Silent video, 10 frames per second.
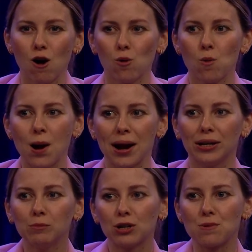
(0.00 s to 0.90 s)
who are
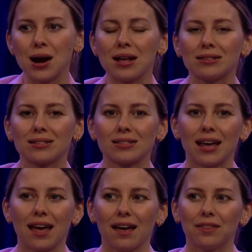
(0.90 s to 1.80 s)
immigrants
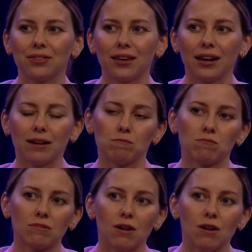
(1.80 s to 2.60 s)
and they